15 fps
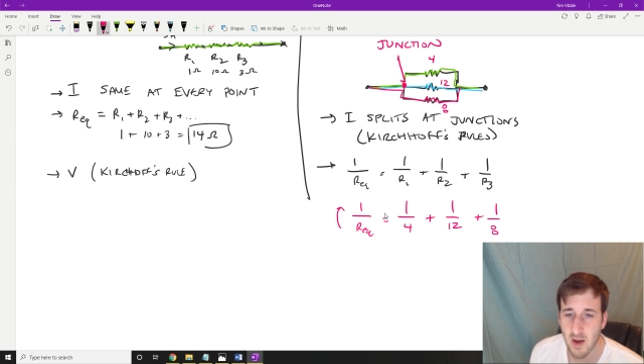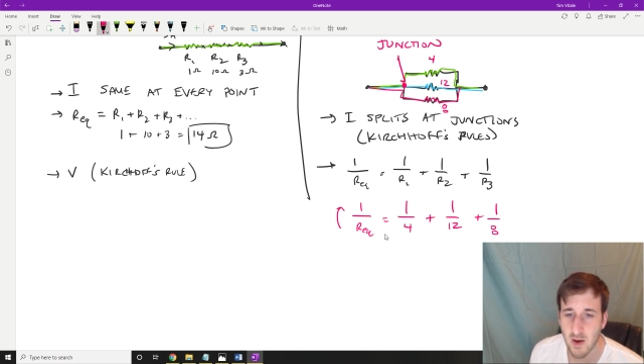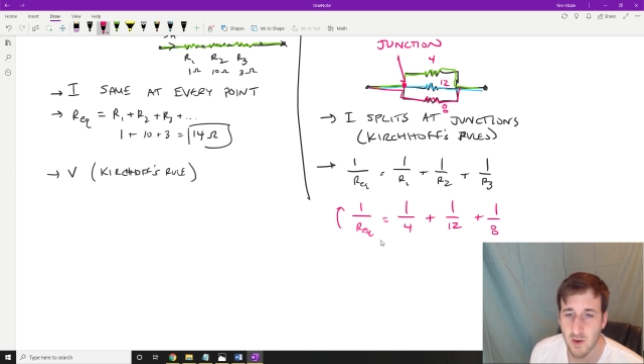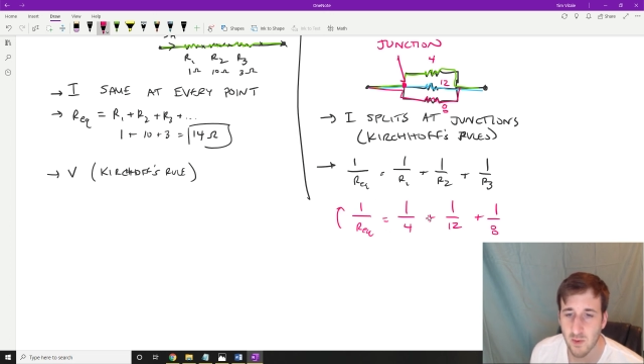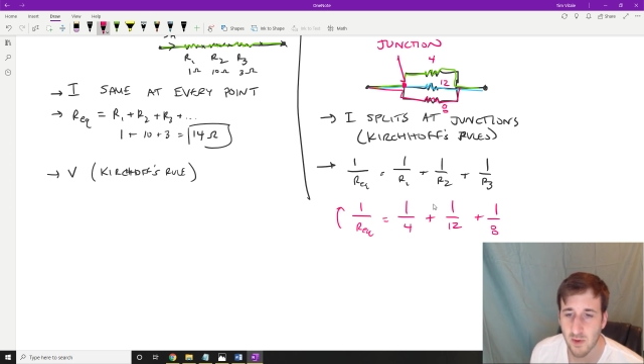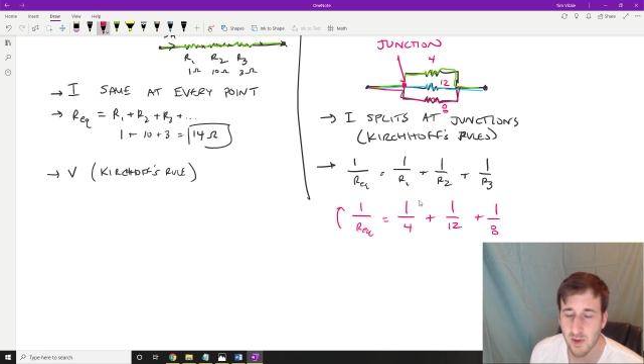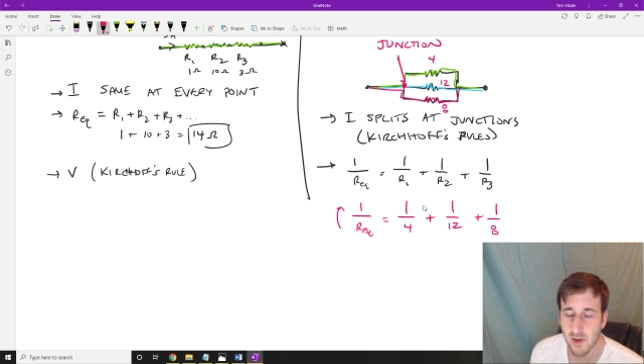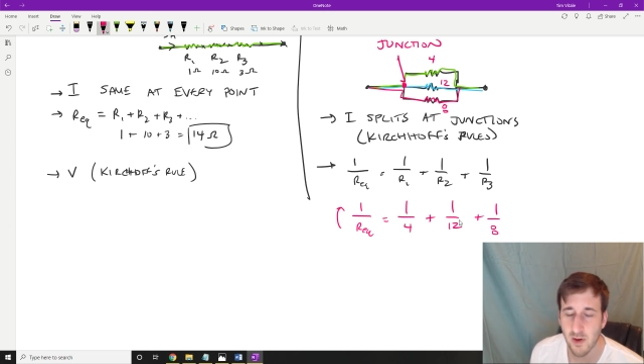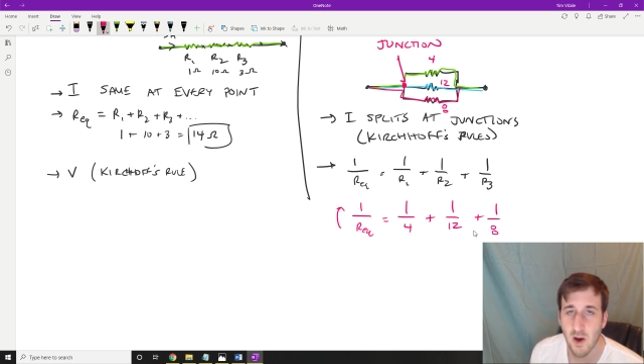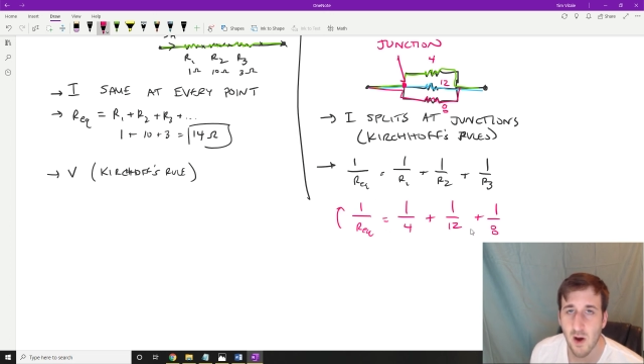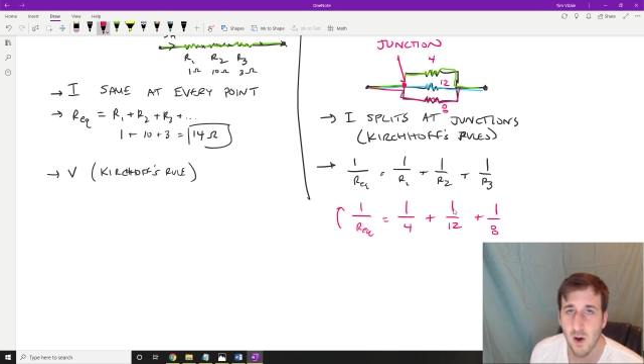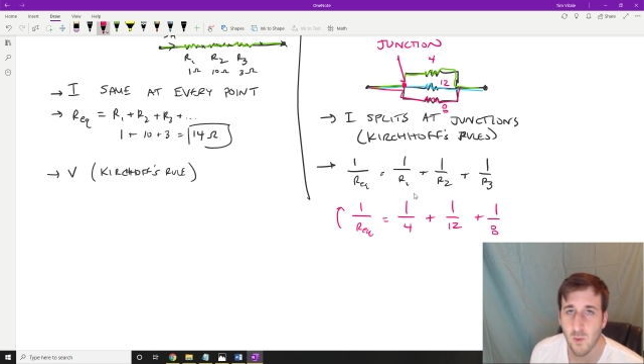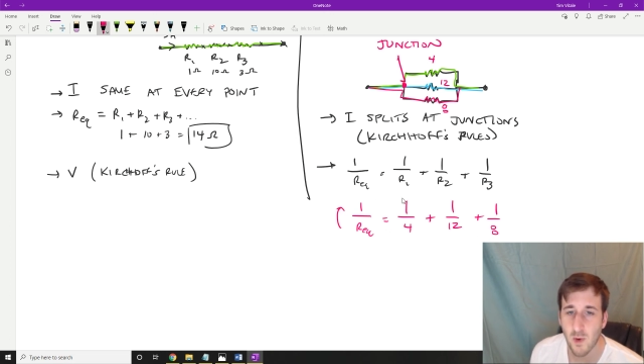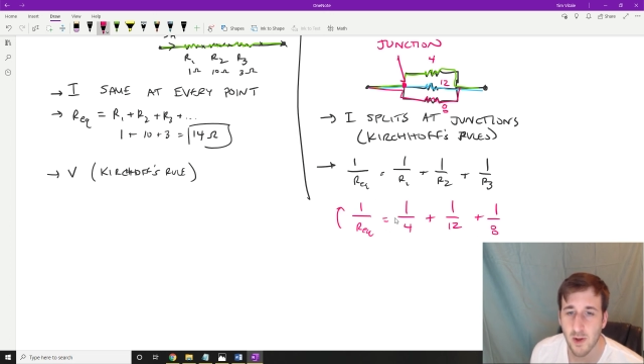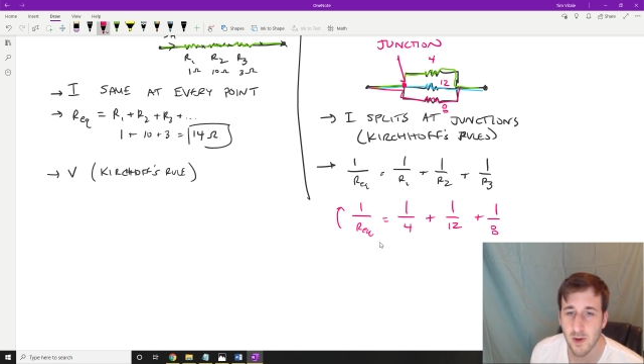oh, well, they're
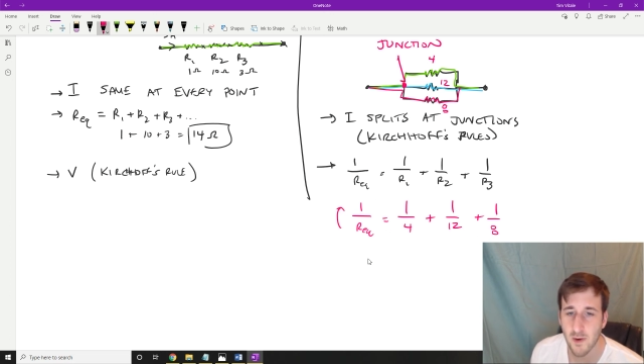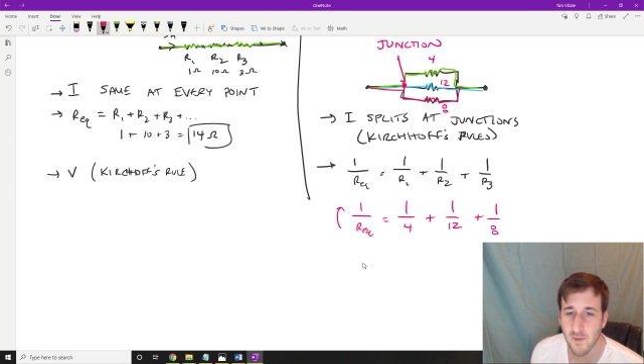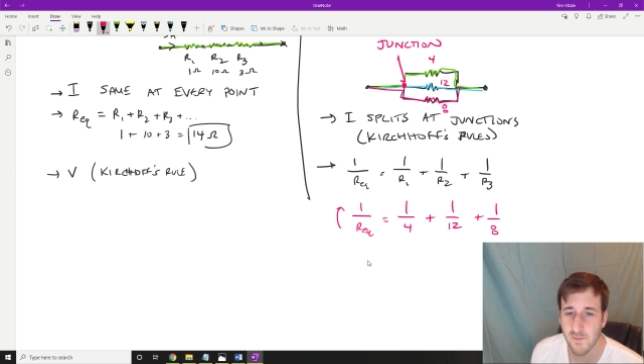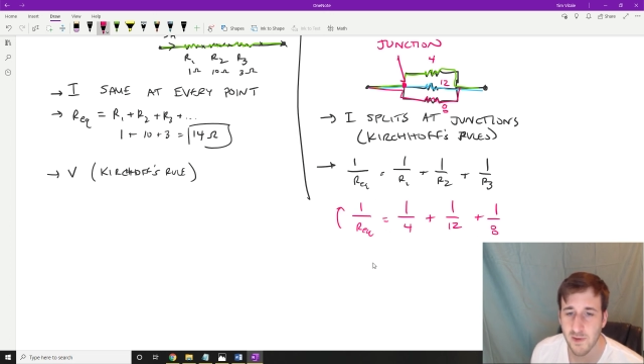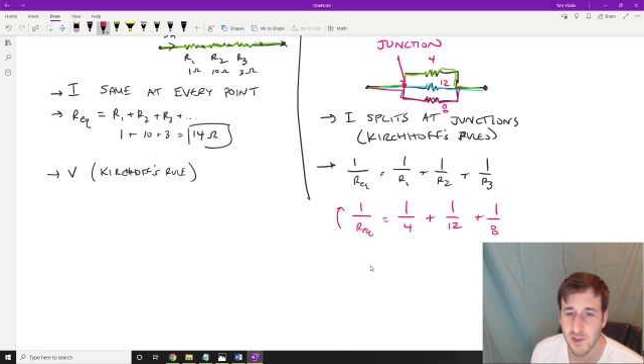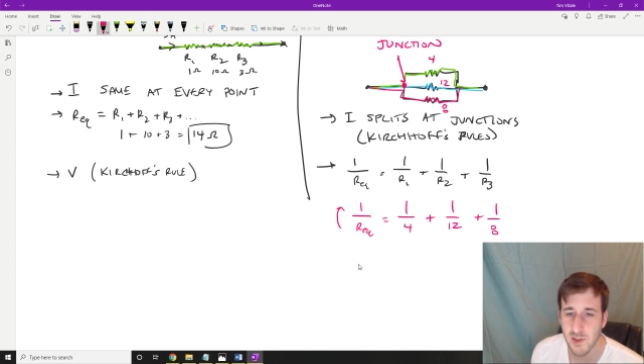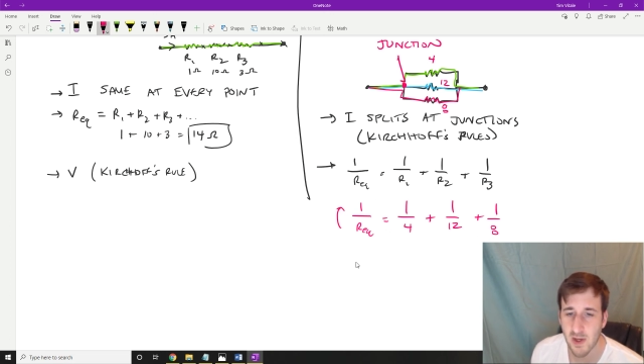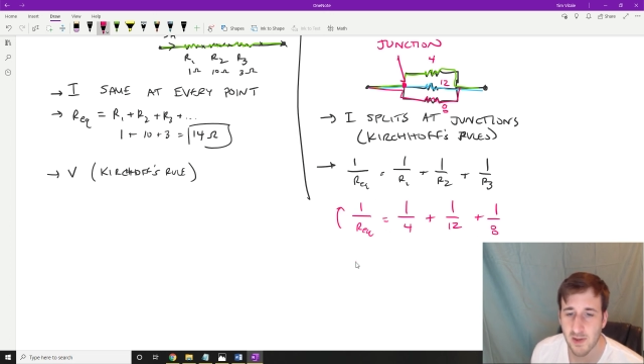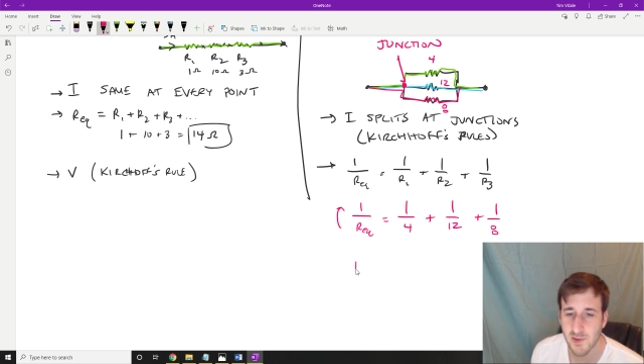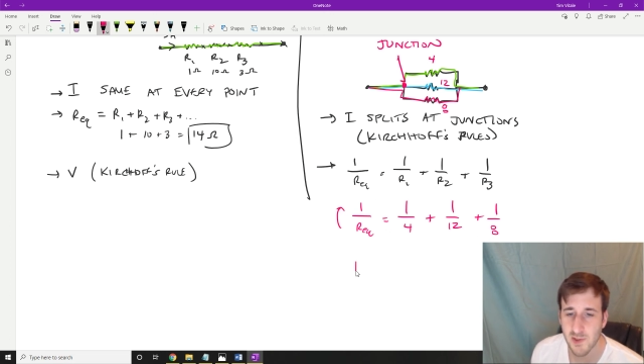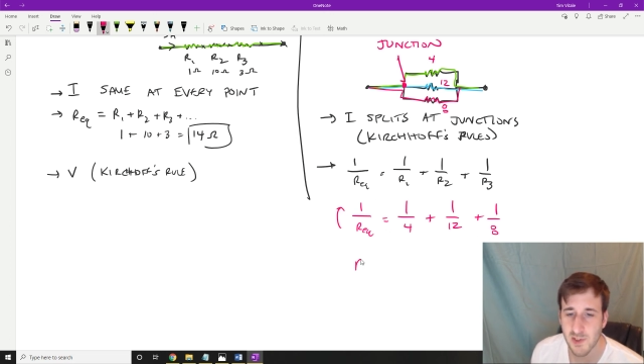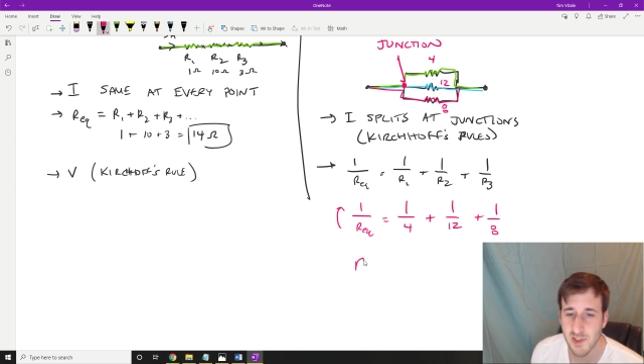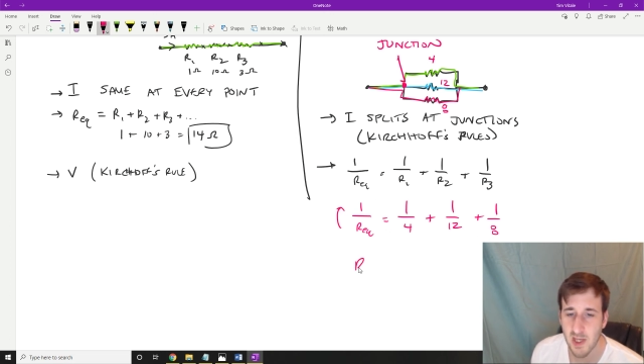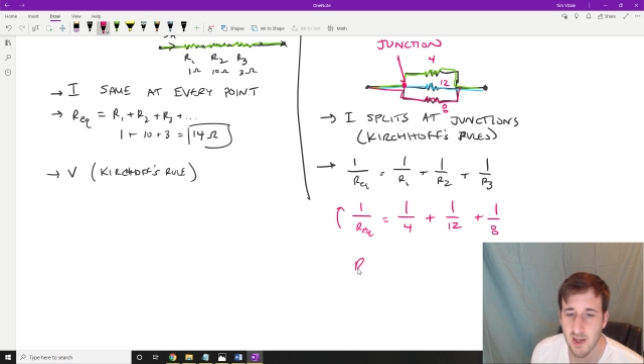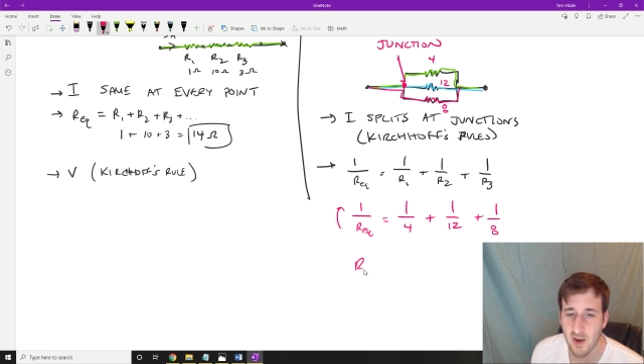all 1 over, so I'll
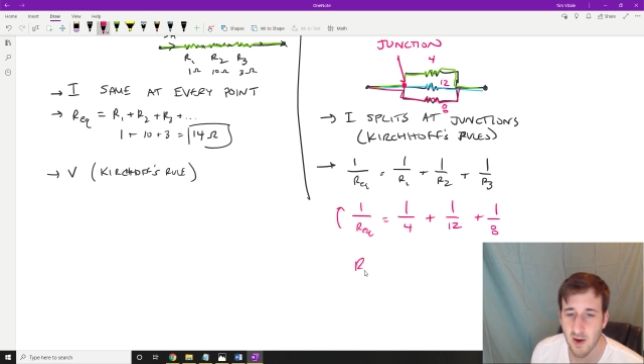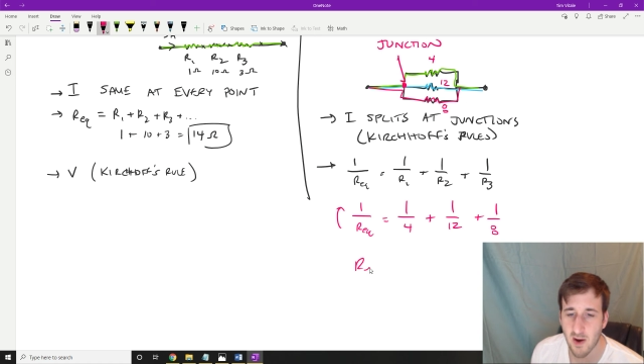just say